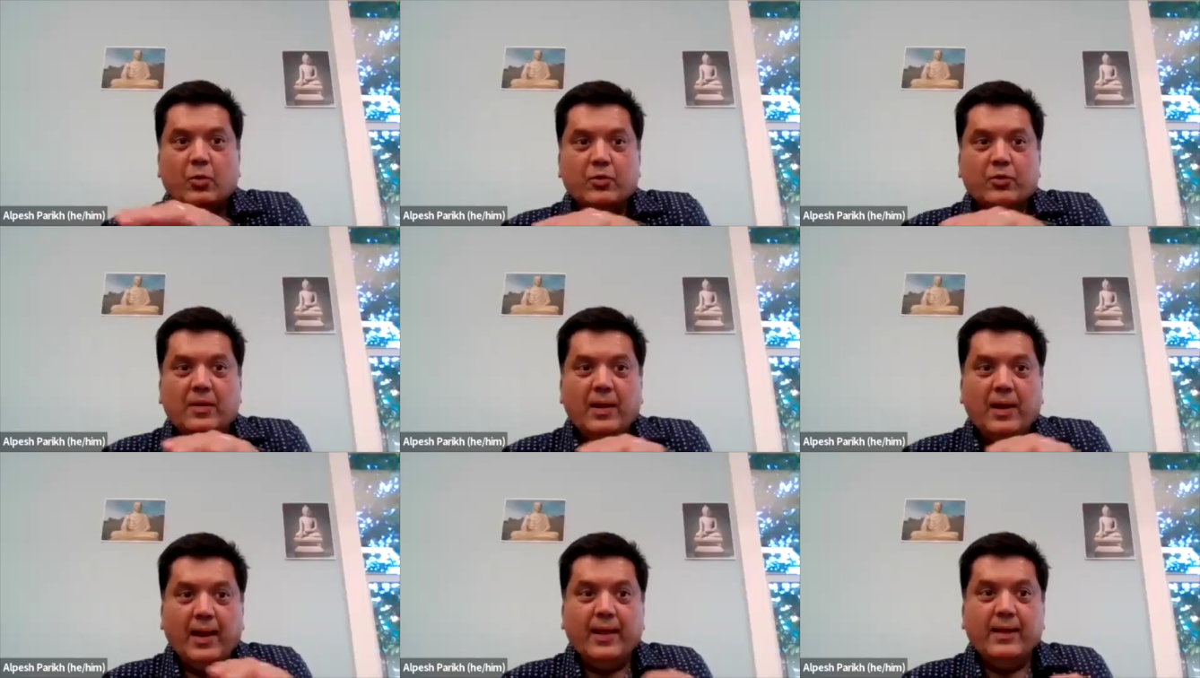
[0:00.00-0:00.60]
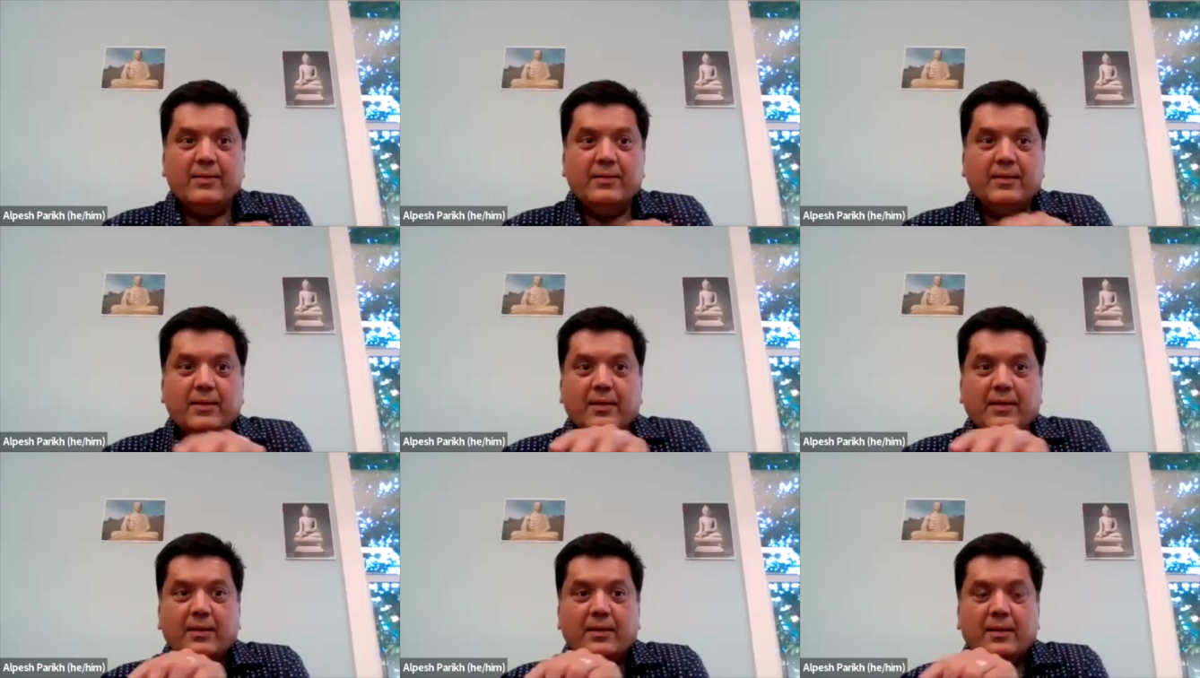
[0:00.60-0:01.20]
those
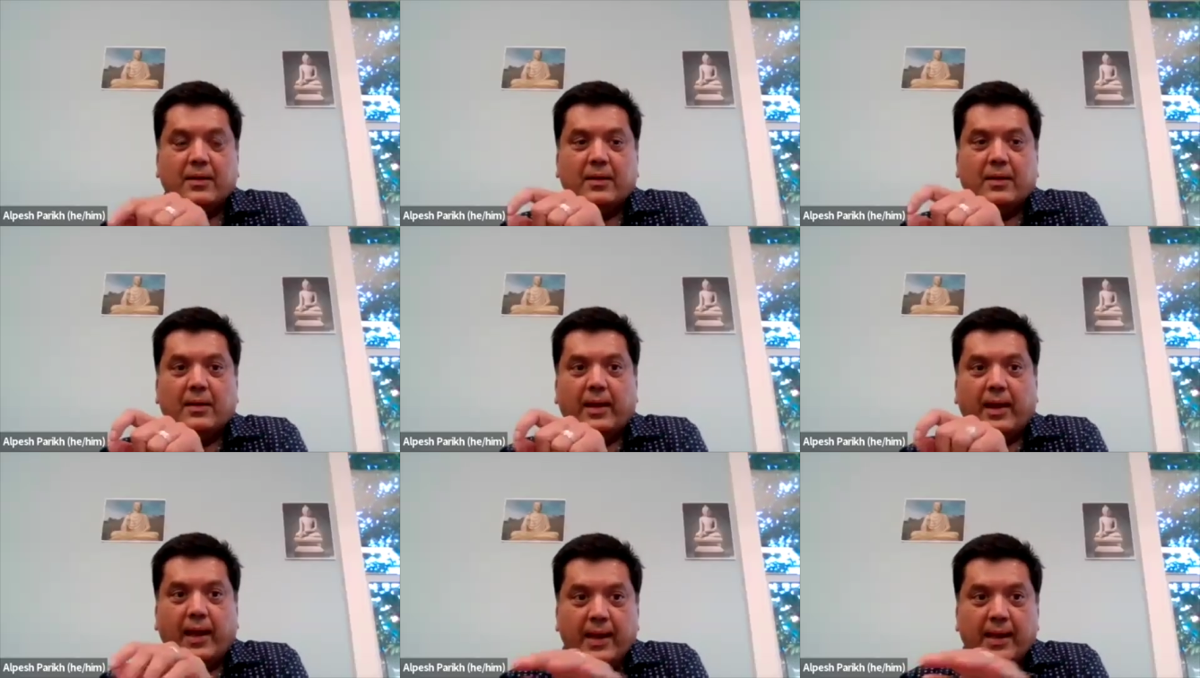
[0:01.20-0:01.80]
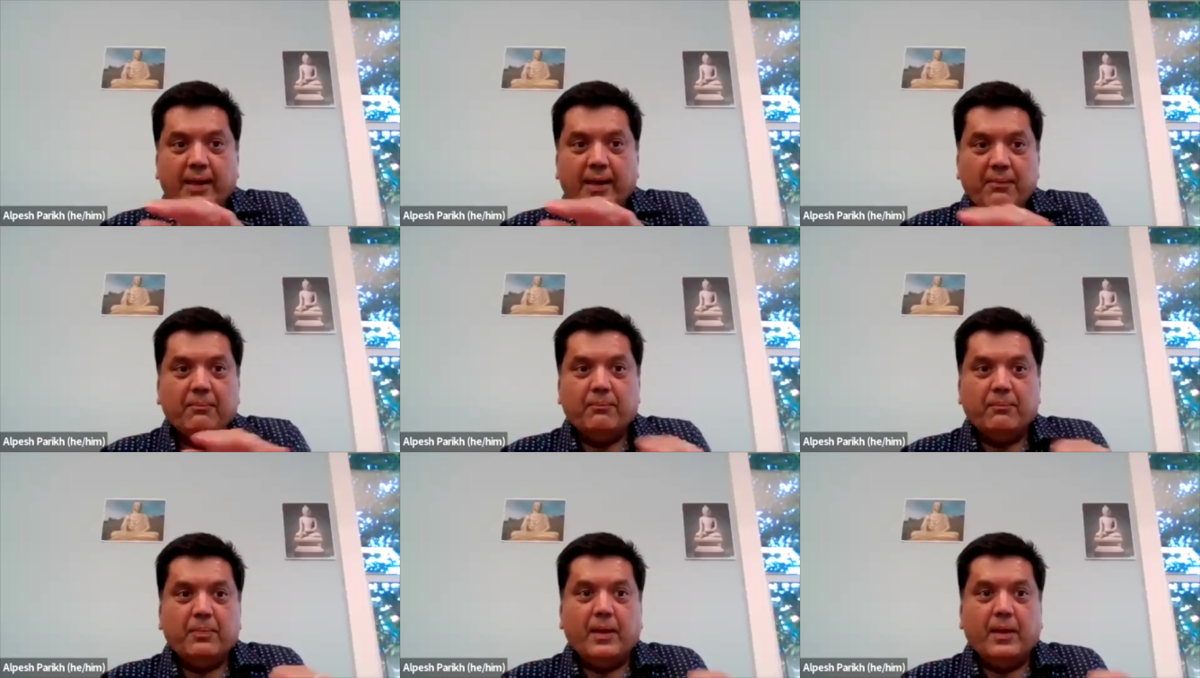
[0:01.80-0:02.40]
links, any